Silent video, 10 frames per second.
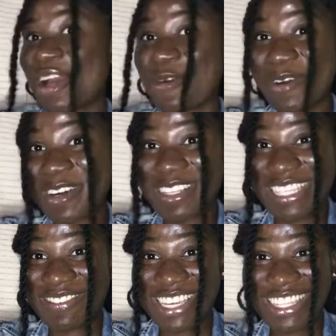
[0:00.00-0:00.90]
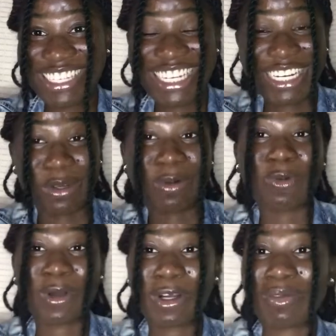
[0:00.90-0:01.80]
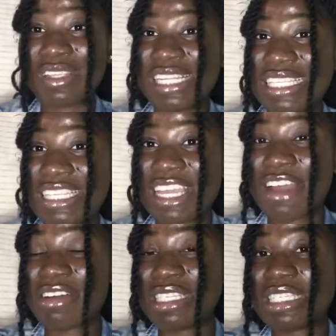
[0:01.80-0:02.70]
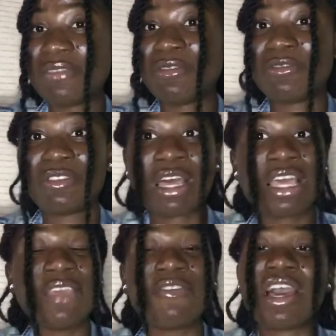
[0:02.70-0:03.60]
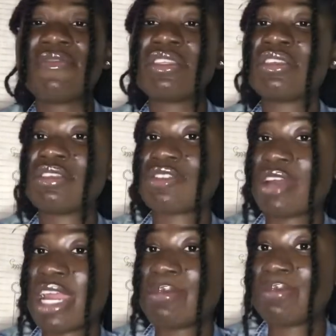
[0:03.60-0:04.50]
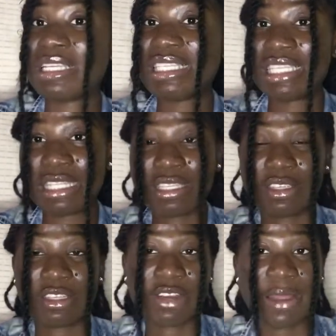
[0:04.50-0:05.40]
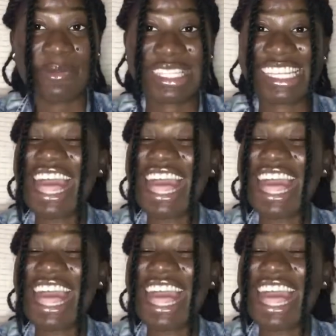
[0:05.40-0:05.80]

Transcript: welcome to my YouTube channel, welcome to Lizzie Diaries. If you haven't subscribed, please hit the subscribe button.